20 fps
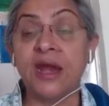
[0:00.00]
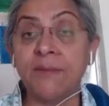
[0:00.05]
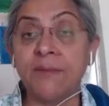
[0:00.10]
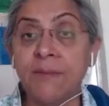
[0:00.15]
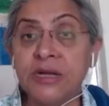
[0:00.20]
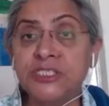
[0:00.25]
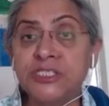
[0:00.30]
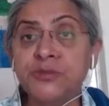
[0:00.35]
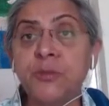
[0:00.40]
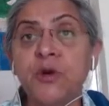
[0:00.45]
may
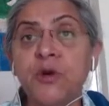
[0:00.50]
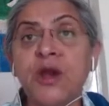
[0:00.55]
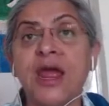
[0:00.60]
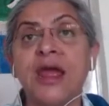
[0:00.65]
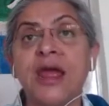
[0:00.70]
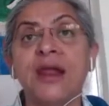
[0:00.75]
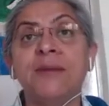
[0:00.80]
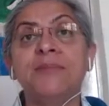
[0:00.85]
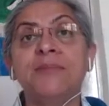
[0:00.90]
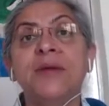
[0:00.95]
get much more
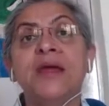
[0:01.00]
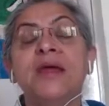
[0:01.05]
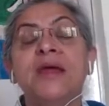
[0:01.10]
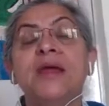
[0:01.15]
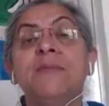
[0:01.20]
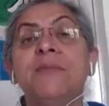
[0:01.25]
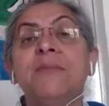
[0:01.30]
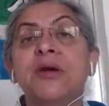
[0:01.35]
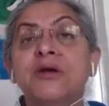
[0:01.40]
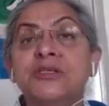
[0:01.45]
help
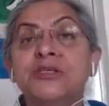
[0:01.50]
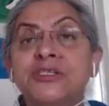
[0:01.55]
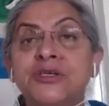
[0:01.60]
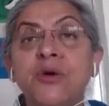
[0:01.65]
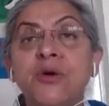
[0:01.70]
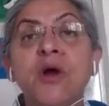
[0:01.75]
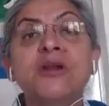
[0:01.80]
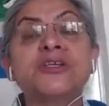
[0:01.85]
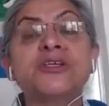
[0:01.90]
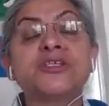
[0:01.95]
because
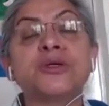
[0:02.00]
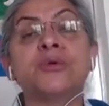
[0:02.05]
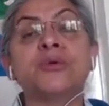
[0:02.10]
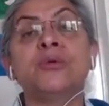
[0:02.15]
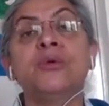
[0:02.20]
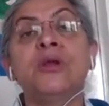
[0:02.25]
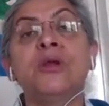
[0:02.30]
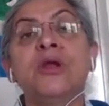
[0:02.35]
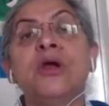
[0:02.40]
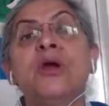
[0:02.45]
you are a
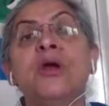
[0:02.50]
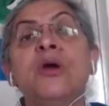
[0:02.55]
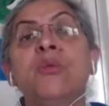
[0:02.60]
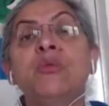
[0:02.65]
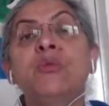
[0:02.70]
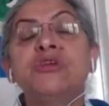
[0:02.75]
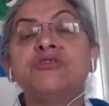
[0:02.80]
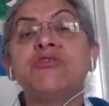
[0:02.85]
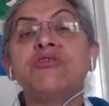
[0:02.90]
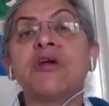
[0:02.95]
school
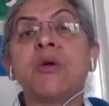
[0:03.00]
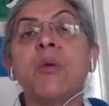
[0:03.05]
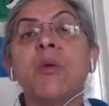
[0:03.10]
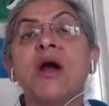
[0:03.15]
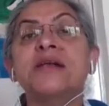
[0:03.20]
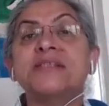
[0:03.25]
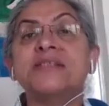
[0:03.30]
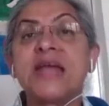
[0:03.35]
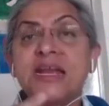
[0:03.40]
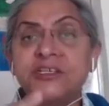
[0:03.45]
which
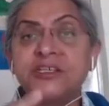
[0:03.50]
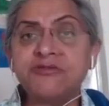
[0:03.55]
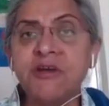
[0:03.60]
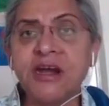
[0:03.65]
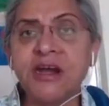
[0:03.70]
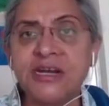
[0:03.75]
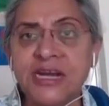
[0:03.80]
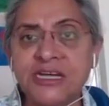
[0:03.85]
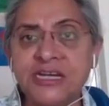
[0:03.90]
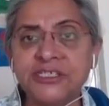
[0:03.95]
requires
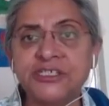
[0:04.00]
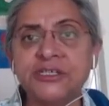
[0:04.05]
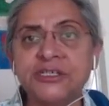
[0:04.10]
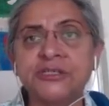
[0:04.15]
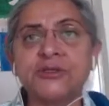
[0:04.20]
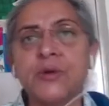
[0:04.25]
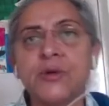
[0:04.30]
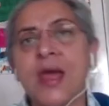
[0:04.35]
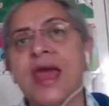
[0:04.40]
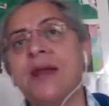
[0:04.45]
extra
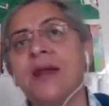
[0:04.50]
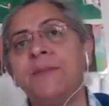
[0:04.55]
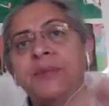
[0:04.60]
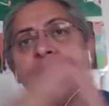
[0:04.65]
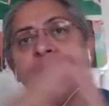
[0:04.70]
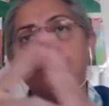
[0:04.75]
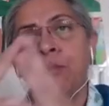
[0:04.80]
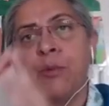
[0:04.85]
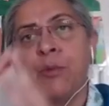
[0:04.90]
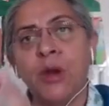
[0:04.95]
attention to
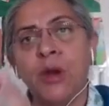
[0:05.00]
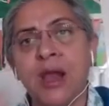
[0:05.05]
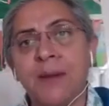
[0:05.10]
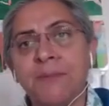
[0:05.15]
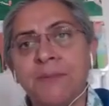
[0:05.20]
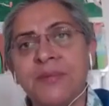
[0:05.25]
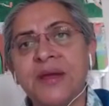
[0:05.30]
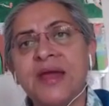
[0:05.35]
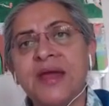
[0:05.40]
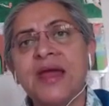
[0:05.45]
help you pull
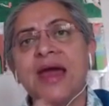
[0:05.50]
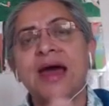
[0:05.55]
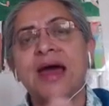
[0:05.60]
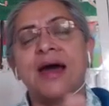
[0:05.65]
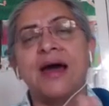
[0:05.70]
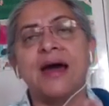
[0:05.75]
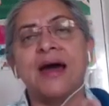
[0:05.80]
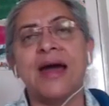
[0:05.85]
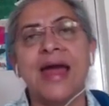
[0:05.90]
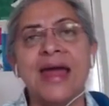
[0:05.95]
up
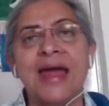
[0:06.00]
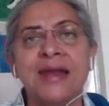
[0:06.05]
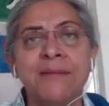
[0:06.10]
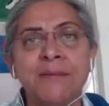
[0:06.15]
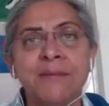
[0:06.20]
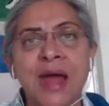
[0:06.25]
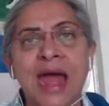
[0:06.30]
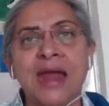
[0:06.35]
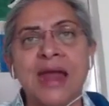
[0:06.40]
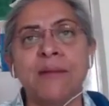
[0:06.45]

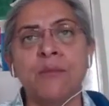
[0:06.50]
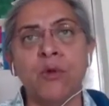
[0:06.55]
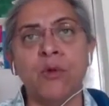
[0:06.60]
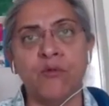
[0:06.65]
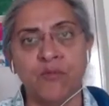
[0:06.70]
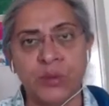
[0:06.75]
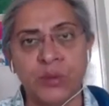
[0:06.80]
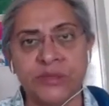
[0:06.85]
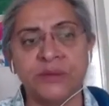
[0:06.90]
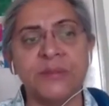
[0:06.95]
and
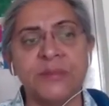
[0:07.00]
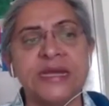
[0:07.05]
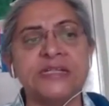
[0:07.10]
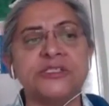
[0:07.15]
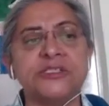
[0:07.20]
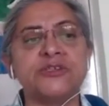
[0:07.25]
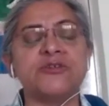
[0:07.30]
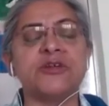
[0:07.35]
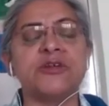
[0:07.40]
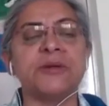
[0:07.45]
move with the
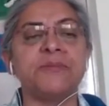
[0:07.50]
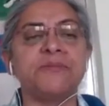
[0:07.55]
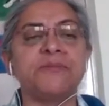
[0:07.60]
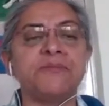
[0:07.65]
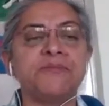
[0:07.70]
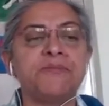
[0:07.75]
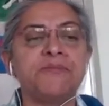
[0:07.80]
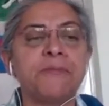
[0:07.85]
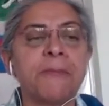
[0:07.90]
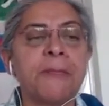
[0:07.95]
mainstream.
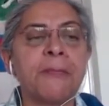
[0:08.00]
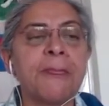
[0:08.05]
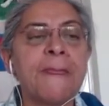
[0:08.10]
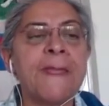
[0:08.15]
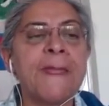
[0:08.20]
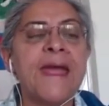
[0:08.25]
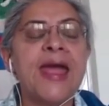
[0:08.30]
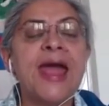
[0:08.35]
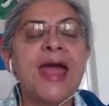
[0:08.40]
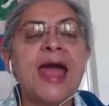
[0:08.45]

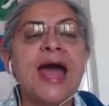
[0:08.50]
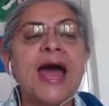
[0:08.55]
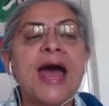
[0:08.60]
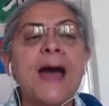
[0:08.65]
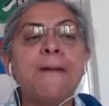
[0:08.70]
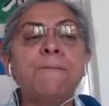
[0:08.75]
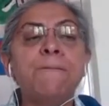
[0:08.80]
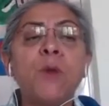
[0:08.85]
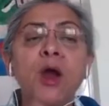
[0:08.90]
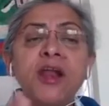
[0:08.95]

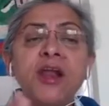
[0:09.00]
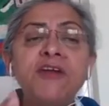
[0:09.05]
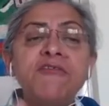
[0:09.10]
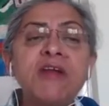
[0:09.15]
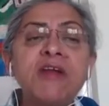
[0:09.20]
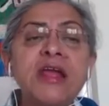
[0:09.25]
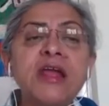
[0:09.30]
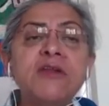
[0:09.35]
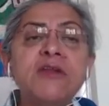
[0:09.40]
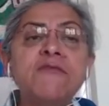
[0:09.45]

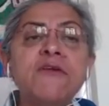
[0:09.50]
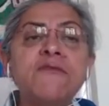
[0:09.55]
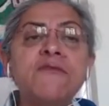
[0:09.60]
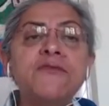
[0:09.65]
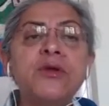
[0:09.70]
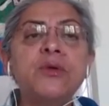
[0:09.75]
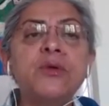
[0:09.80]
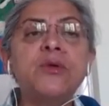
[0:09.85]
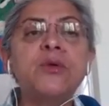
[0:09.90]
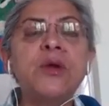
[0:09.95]
Monitoring and
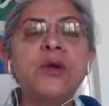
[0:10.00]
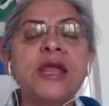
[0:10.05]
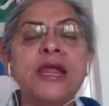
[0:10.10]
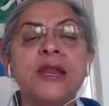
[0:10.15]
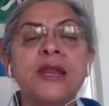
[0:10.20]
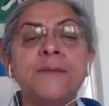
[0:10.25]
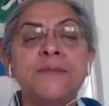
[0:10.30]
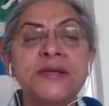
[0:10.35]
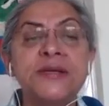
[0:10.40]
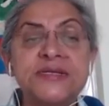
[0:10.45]
review
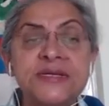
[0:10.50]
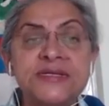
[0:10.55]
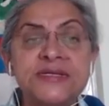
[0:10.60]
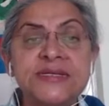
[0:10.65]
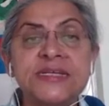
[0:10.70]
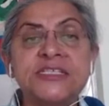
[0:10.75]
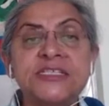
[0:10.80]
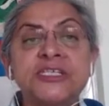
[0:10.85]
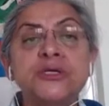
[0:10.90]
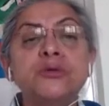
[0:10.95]
in a
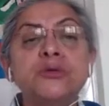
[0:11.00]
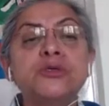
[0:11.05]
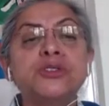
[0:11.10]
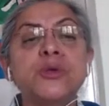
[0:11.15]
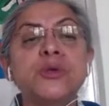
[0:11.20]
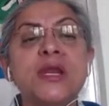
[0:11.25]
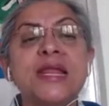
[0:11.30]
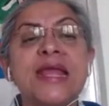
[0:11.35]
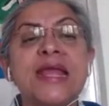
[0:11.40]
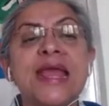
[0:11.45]
business as
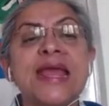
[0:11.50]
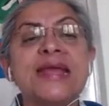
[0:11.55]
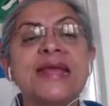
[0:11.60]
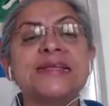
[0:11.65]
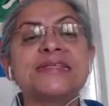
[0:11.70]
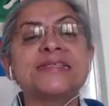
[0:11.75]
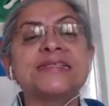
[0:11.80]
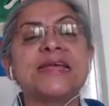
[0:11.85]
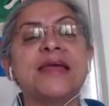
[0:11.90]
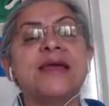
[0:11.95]
usual
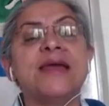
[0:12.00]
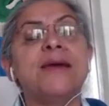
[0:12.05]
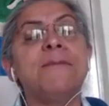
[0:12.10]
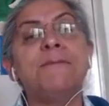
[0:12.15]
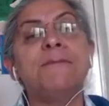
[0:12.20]
case,